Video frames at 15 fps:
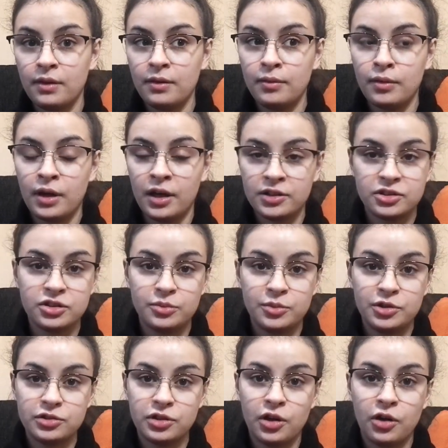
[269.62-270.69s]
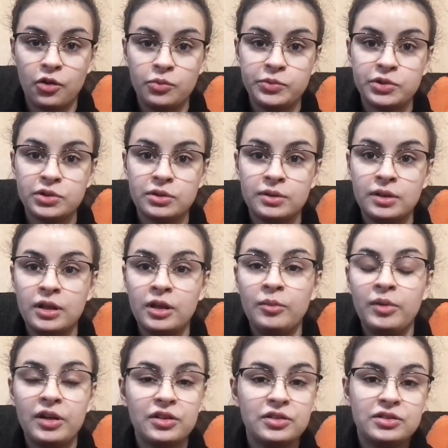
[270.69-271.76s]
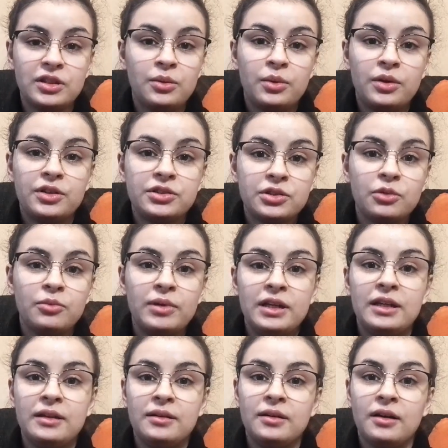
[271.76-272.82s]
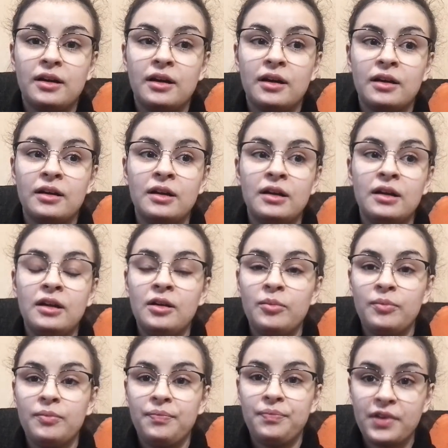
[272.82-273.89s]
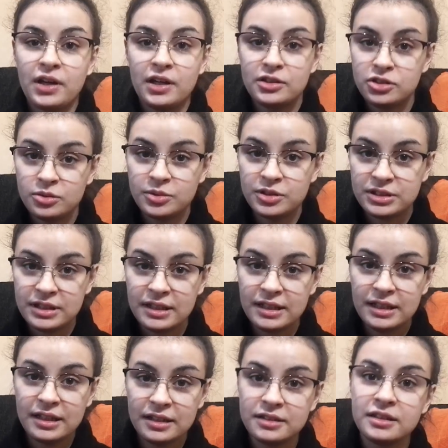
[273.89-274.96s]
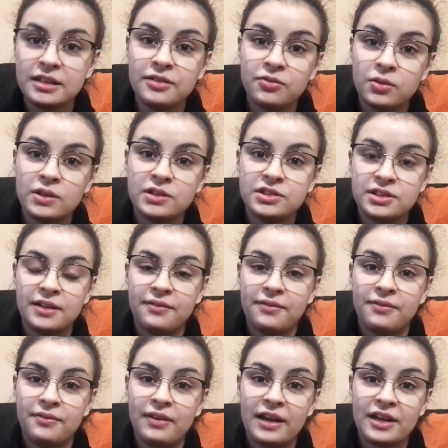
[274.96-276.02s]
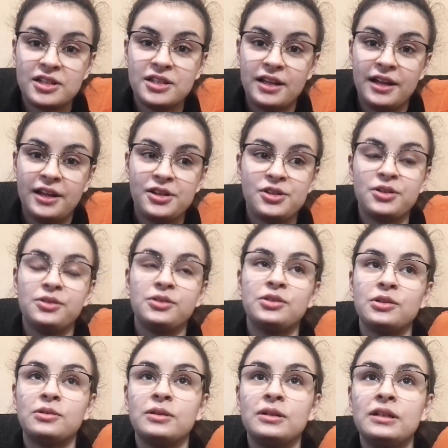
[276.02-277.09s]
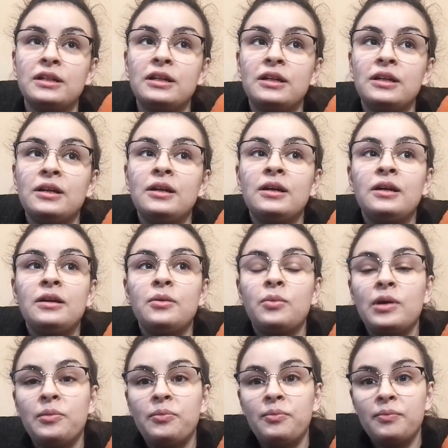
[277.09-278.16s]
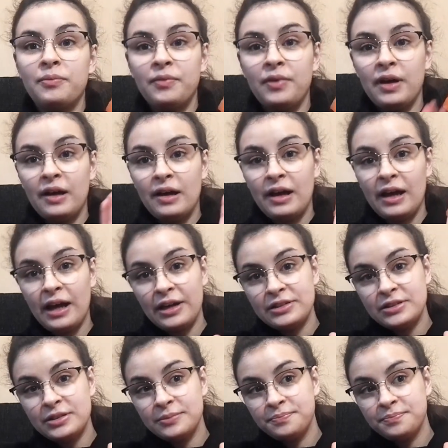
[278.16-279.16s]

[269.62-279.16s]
customers' homes because there were so many customers that needed the influenza vaccination. So we had